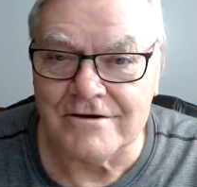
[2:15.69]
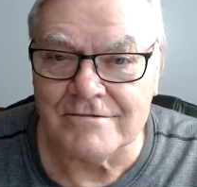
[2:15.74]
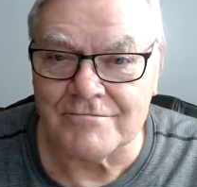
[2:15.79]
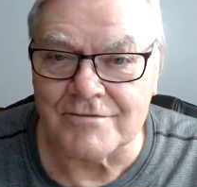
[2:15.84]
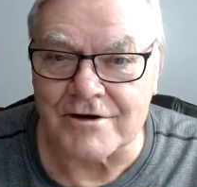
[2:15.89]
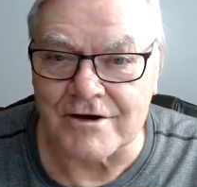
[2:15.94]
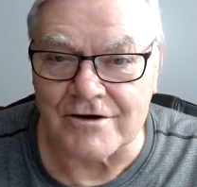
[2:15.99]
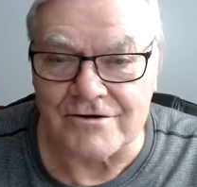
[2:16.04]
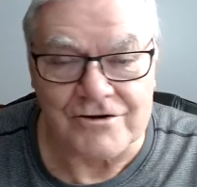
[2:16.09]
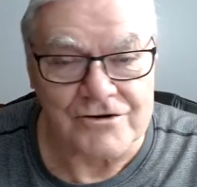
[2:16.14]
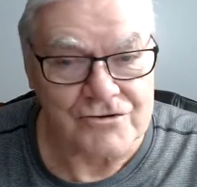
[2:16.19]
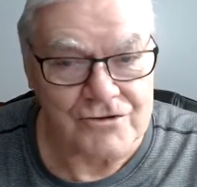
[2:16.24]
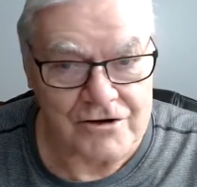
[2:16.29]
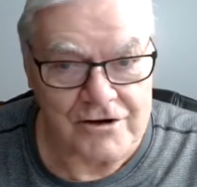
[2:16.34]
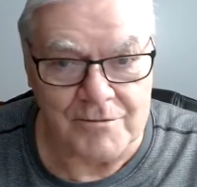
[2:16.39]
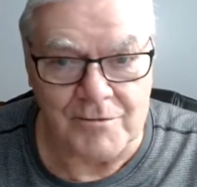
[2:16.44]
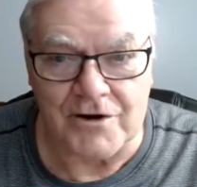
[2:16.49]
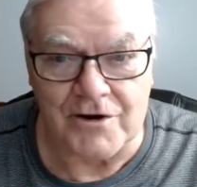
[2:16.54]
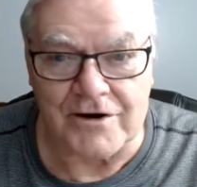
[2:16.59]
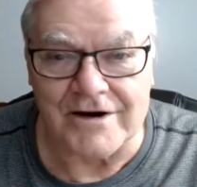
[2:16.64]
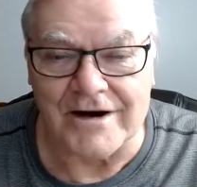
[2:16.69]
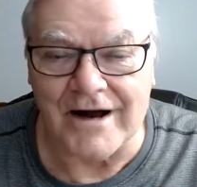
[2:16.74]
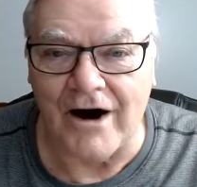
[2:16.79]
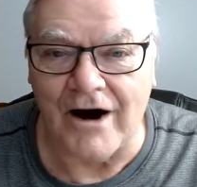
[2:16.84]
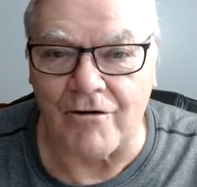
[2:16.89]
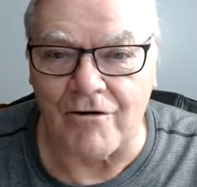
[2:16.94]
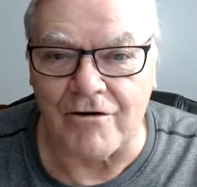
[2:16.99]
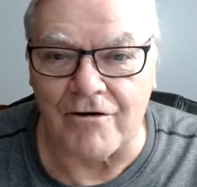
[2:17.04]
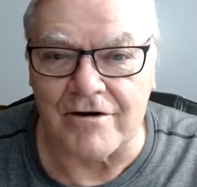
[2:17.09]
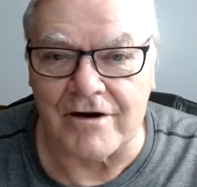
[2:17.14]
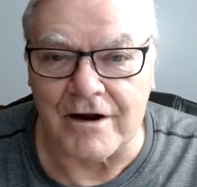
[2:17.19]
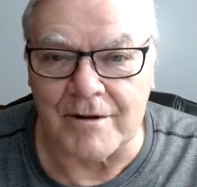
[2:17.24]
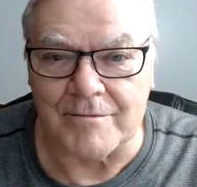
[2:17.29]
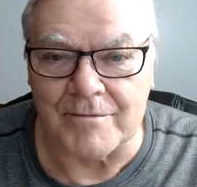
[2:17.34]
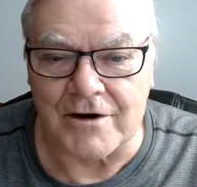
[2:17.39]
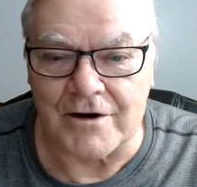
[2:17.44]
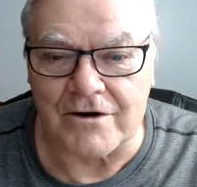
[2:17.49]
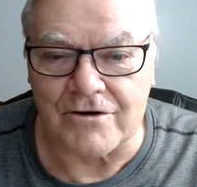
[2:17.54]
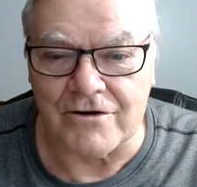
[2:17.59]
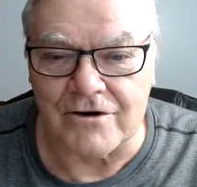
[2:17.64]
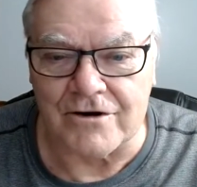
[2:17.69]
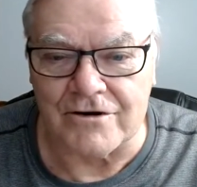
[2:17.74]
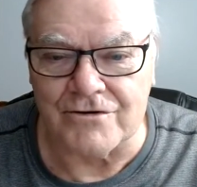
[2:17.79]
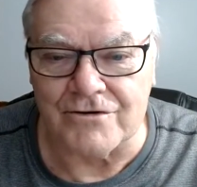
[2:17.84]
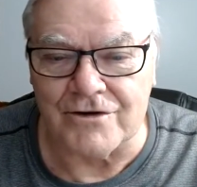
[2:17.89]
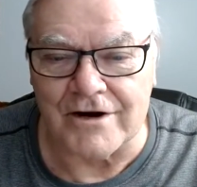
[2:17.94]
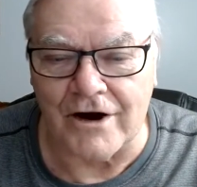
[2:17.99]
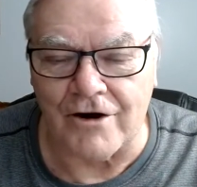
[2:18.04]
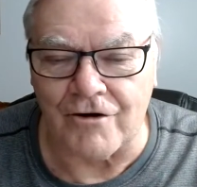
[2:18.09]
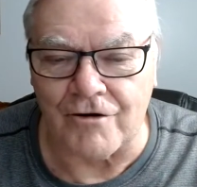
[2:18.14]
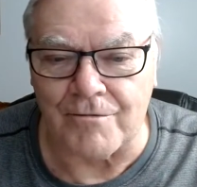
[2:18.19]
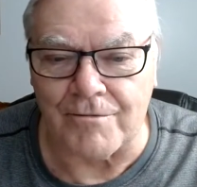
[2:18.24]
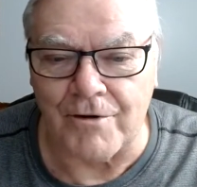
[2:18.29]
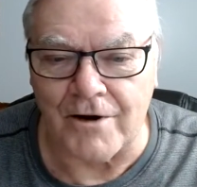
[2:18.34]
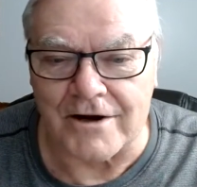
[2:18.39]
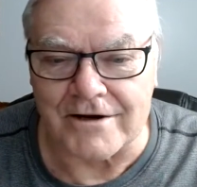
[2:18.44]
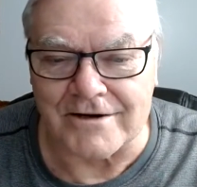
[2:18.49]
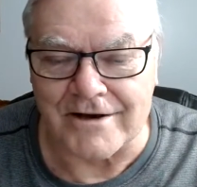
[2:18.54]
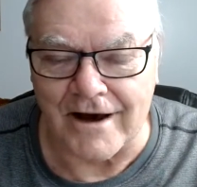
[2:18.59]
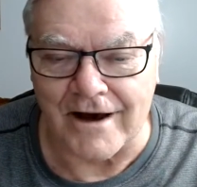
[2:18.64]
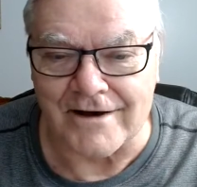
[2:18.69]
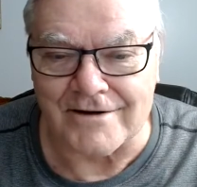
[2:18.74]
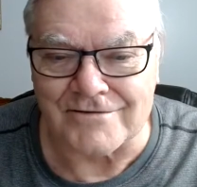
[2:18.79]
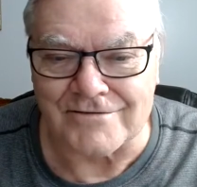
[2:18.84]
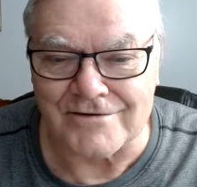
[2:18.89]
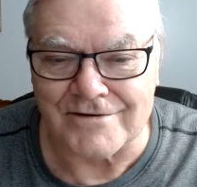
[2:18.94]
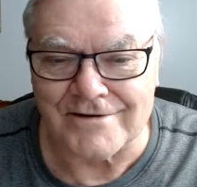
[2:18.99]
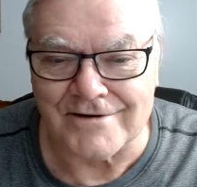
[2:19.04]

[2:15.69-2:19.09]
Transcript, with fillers: because it took about an hour and I'm not going to do an hour podcast.